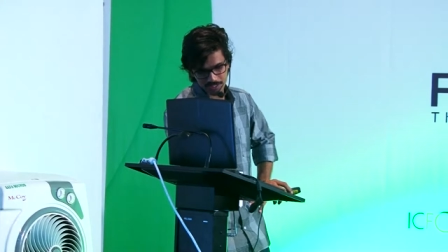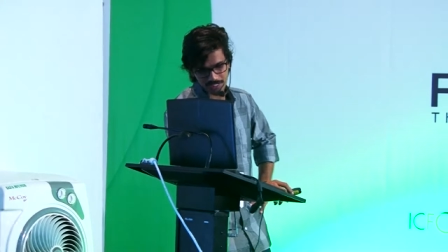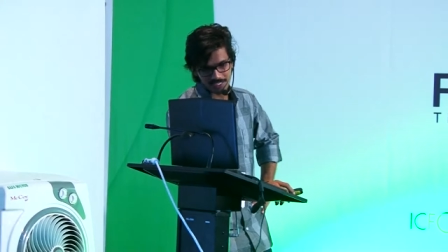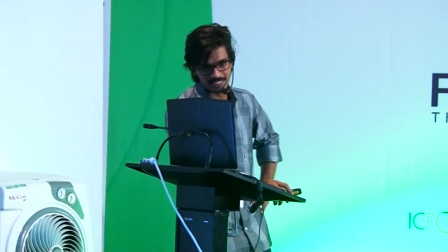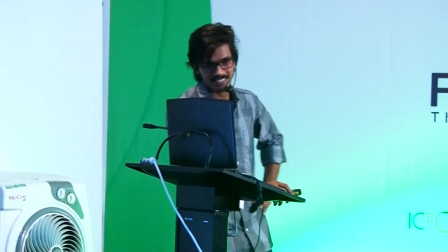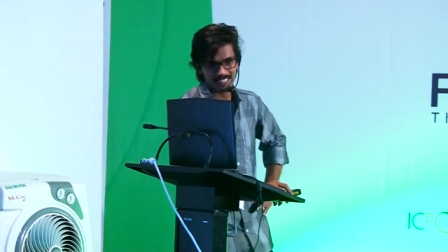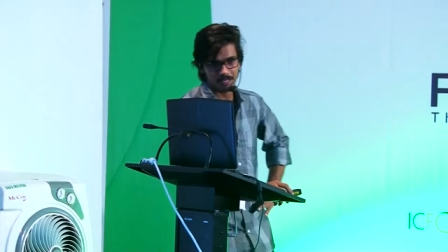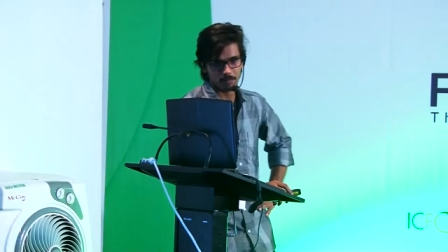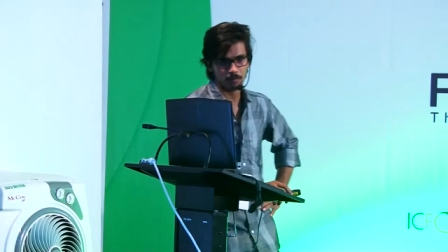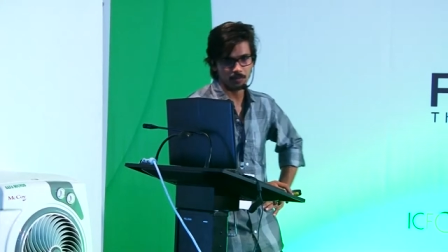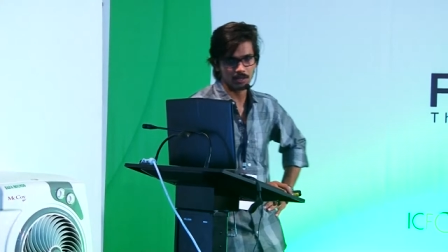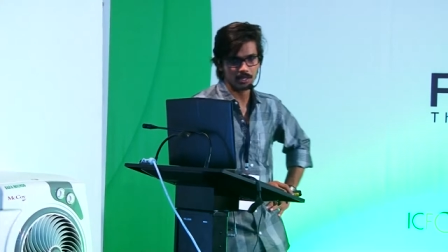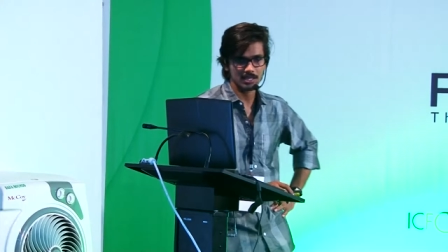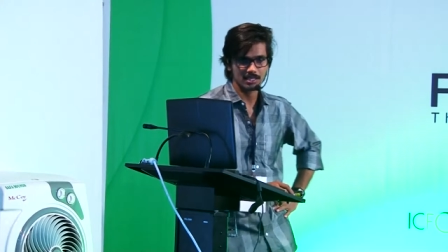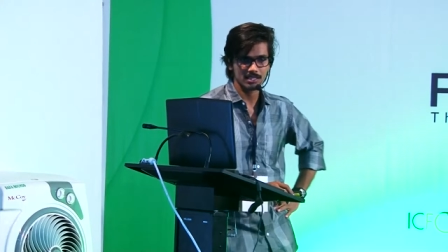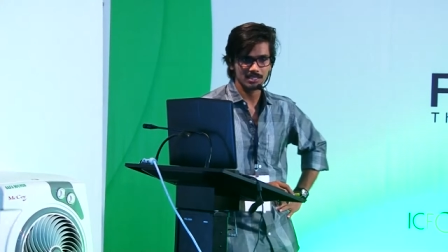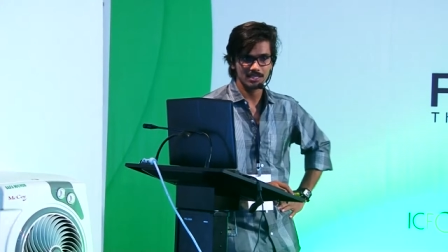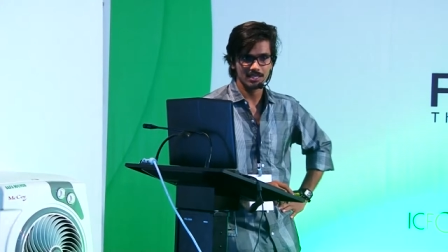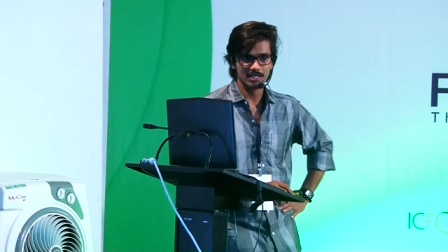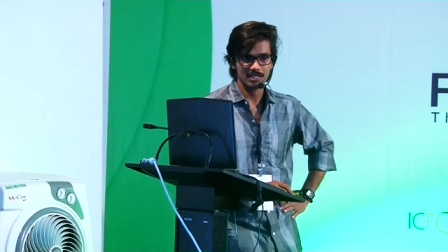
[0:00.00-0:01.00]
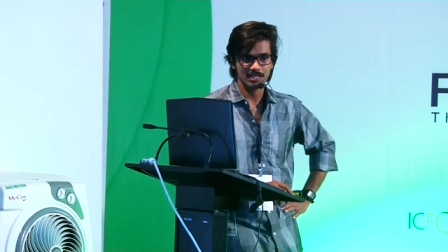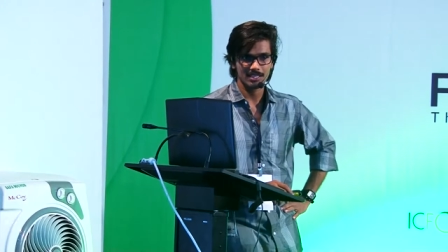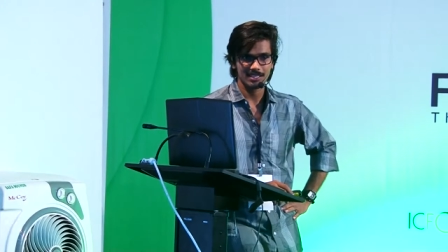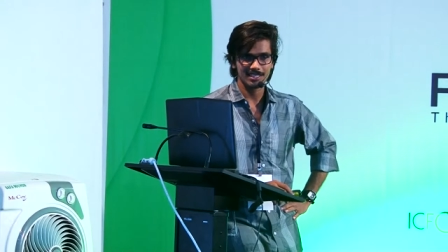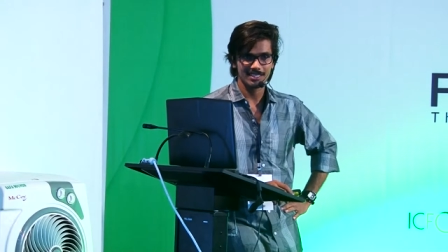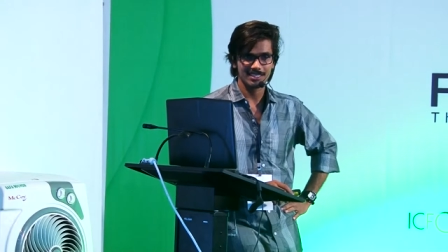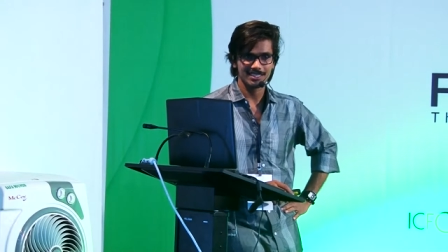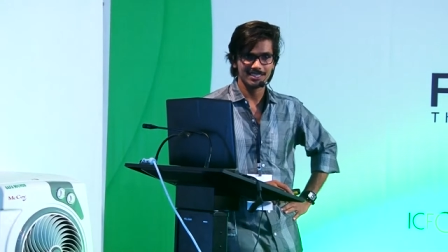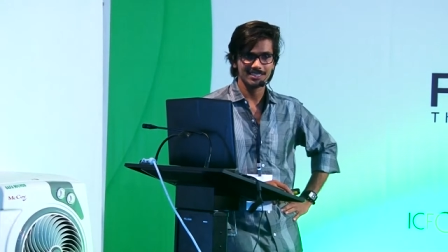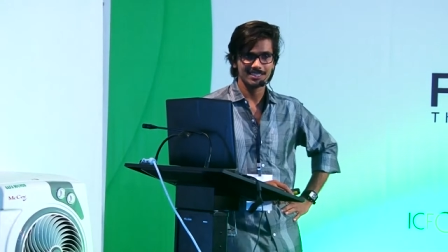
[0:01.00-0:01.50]
till the part,
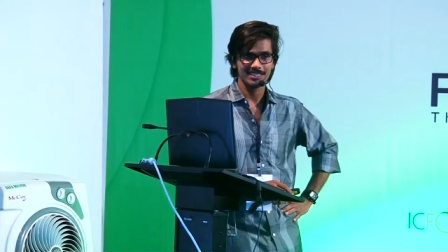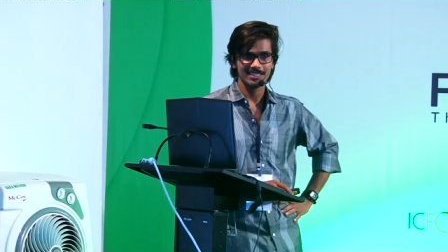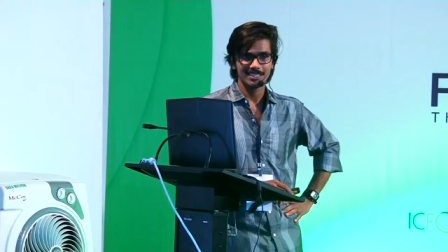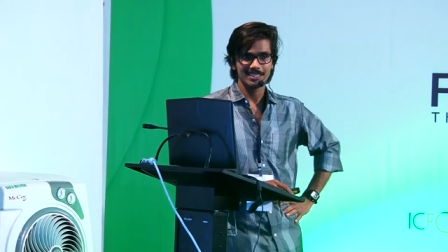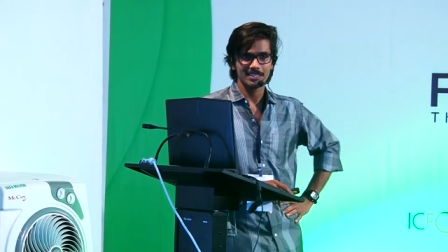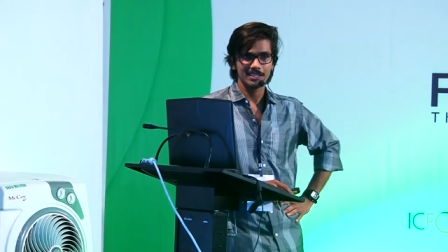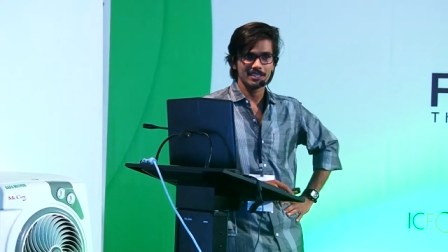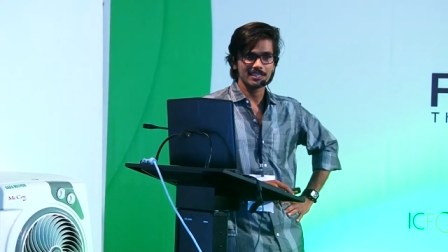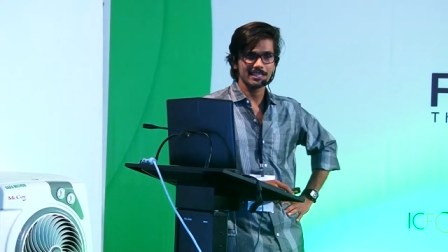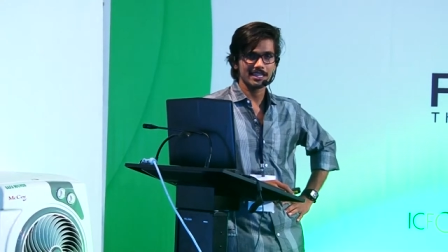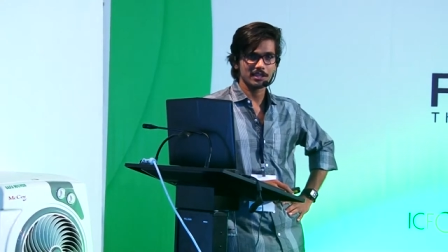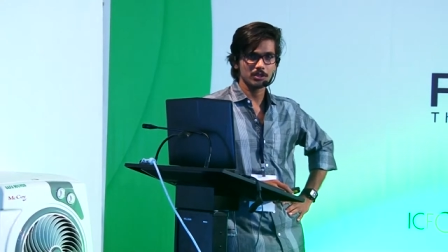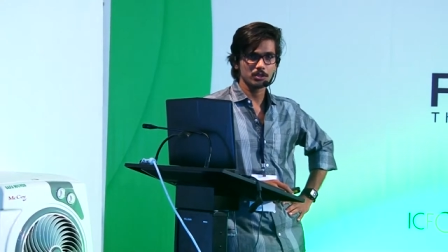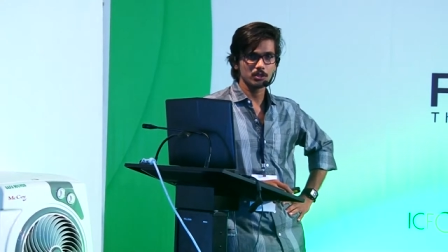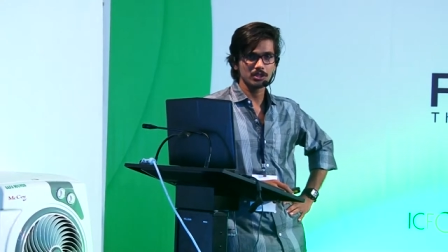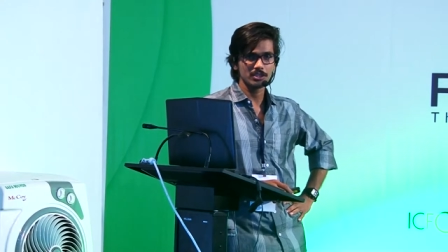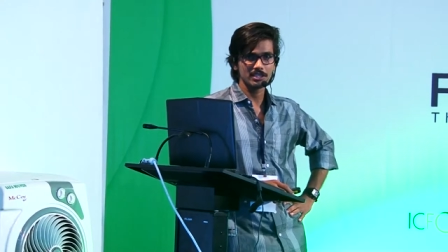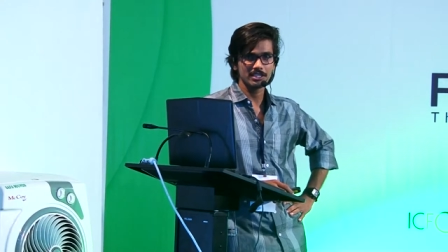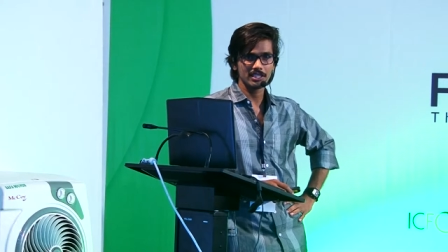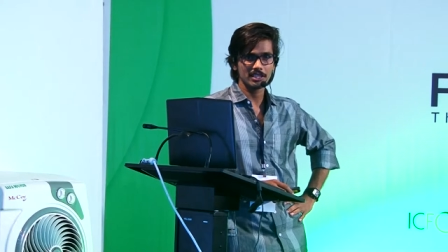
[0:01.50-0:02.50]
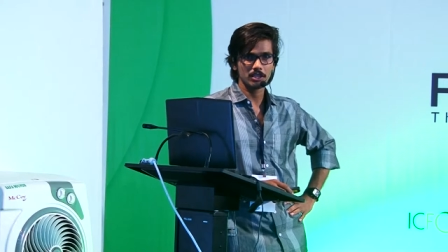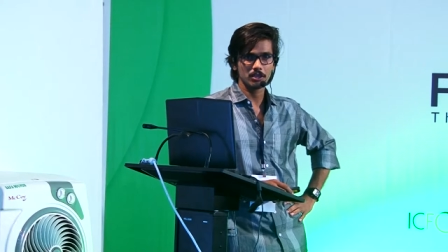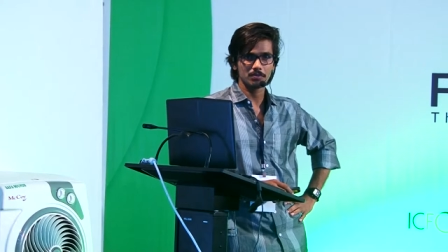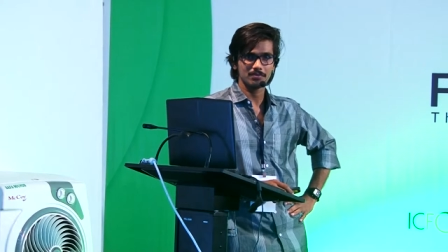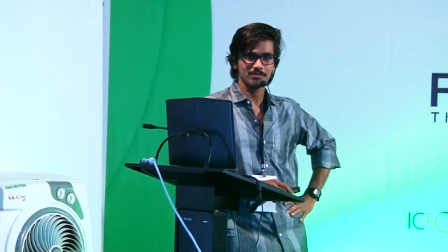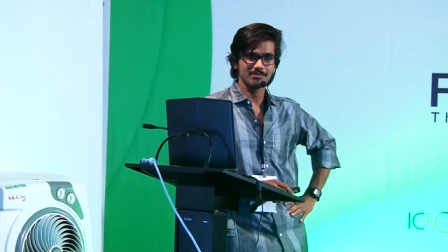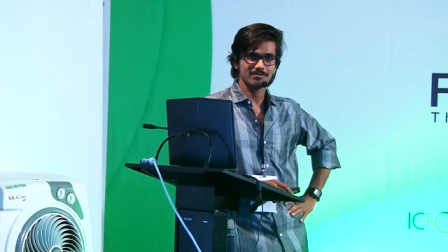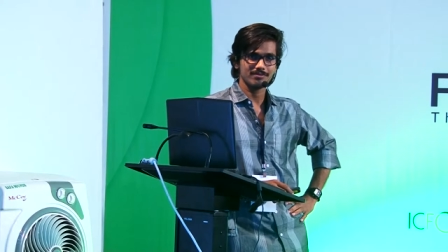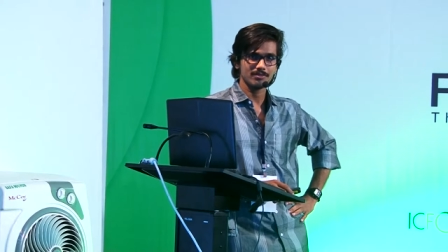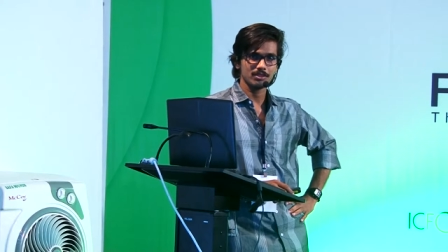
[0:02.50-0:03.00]
uh, get good job,
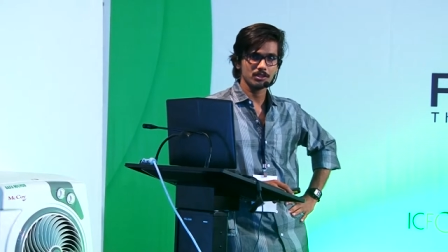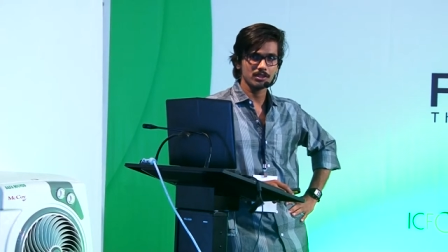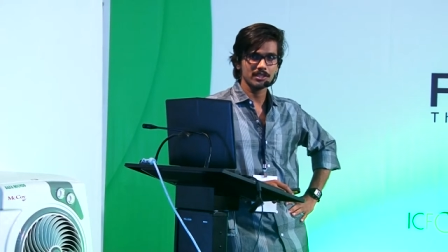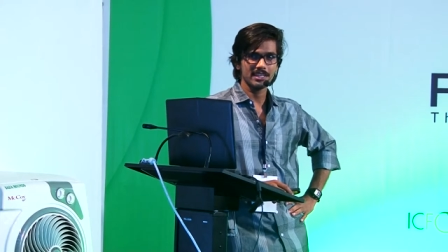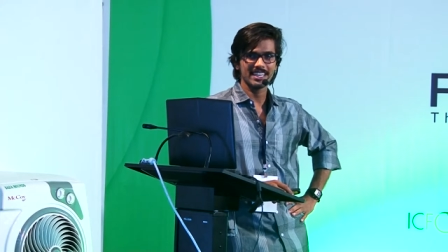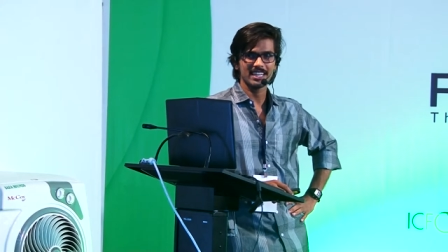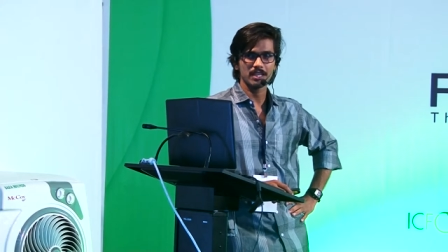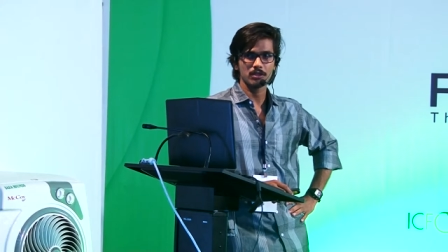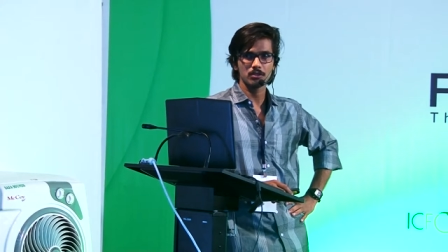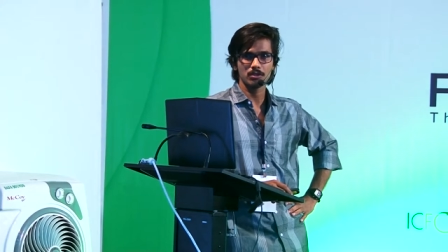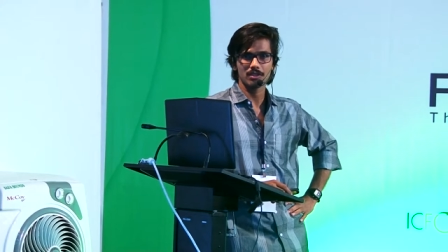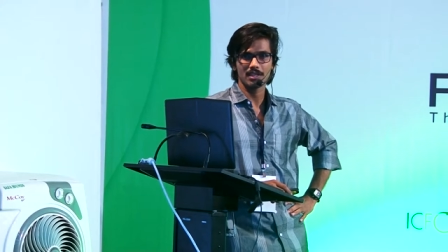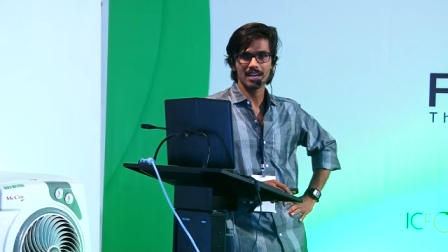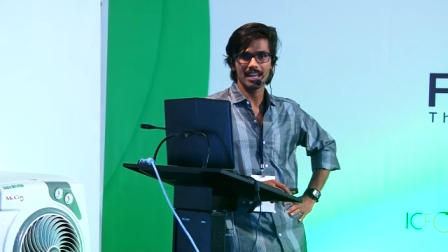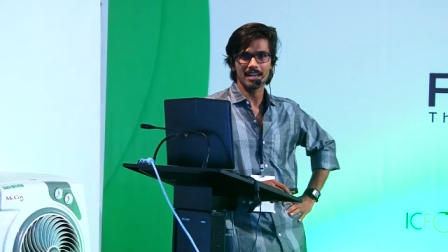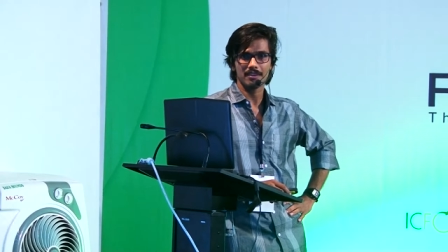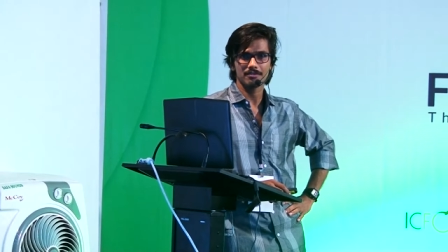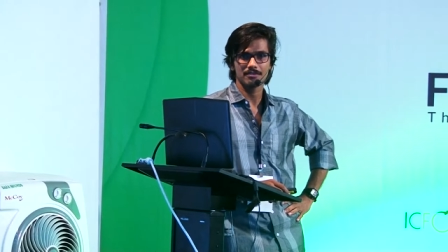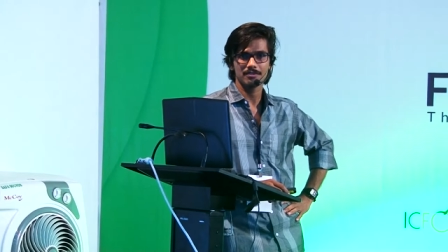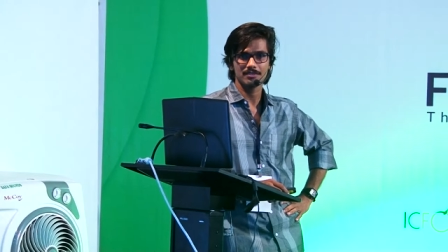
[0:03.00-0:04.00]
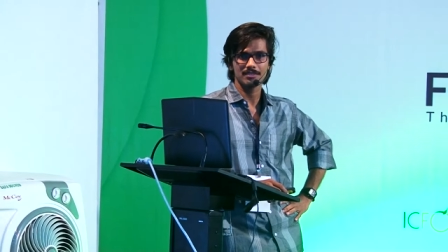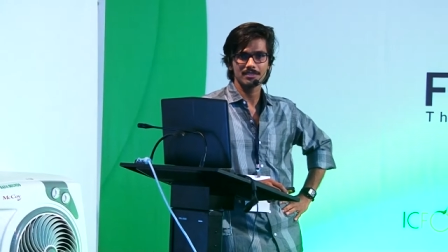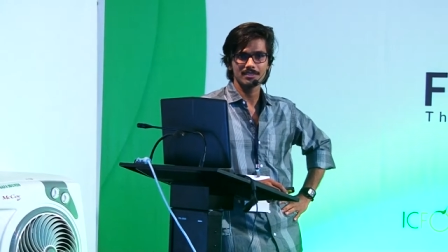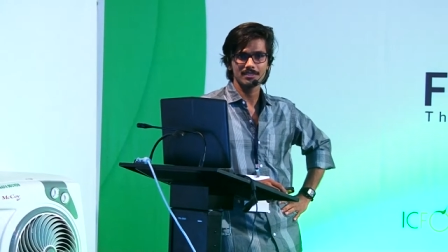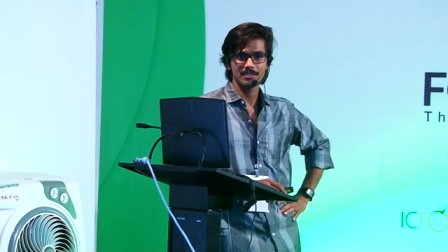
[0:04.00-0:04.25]
you get a good life.